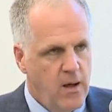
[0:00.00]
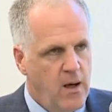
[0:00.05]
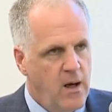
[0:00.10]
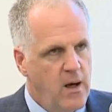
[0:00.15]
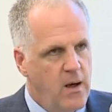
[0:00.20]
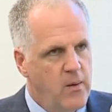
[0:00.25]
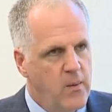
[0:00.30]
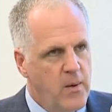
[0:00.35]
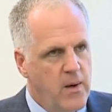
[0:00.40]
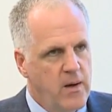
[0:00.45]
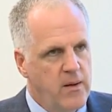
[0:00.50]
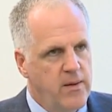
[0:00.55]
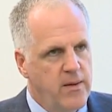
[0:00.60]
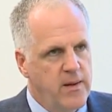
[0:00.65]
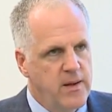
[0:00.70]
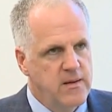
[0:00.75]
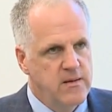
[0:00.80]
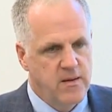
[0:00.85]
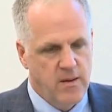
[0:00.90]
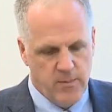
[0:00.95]
Uh, one of the
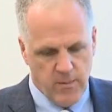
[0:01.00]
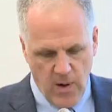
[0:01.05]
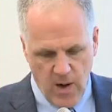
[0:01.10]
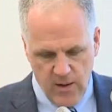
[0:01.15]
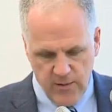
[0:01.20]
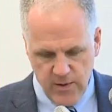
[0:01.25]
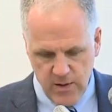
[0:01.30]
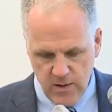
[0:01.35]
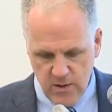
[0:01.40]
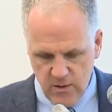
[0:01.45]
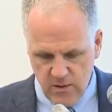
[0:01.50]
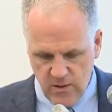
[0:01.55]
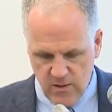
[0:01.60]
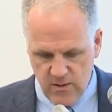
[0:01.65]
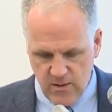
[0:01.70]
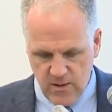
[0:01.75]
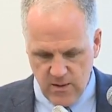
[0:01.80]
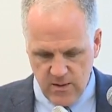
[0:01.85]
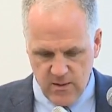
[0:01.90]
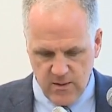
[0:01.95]
things that Marvin
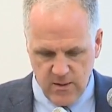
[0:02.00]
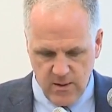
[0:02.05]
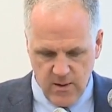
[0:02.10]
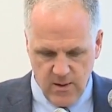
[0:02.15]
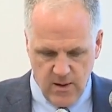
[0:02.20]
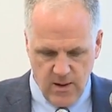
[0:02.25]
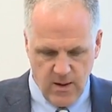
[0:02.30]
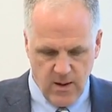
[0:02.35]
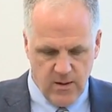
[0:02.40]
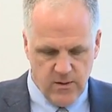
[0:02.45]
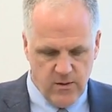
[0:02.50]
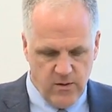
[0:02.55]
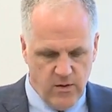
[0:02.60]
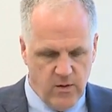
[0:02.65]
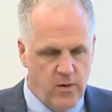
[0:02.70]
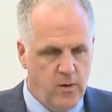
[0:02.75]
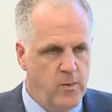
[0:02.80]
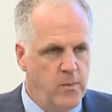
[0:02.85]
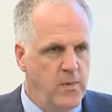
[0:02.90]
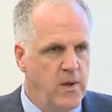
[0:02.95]
uses is uh,
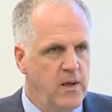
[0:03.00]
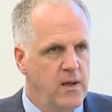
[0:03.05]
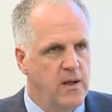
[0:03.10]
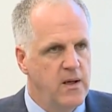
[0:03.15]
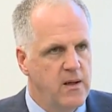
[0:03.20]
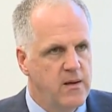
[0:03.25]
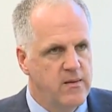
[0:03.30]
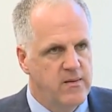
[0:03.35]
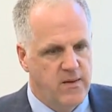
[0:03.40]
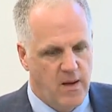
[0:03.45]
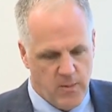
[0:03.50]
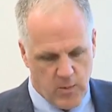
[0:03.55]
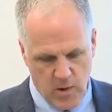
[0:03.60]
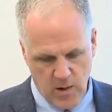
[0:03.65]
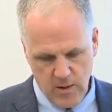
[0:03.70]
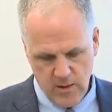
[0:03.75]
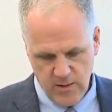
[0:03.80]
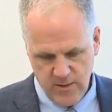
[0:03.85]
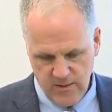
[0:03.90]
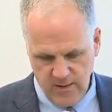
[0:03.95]
Zoom in a
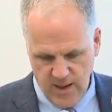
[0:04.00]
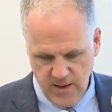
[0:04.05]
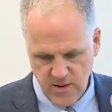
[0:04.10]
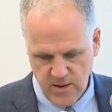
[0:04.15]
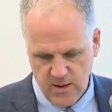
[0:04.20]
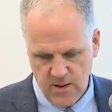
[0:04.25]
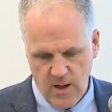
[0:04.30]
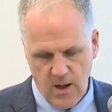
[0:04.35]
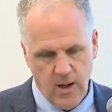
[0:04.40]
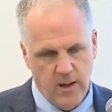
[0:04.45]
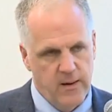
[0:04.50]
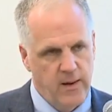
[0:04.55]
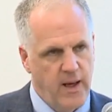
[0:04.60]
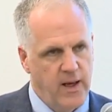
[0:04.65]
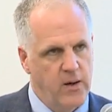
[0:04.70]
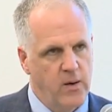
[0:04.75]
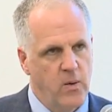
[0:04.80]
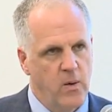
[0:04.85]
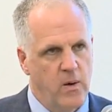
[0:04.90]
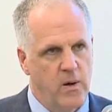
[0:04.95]
summer session
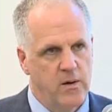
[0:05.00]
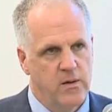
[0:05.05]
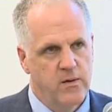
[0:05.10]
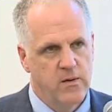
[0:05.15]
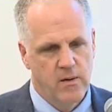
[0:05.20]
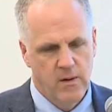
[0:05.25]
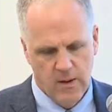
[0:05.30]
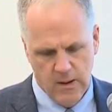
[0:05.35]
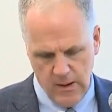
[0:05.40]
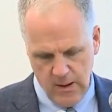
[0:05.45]
online course,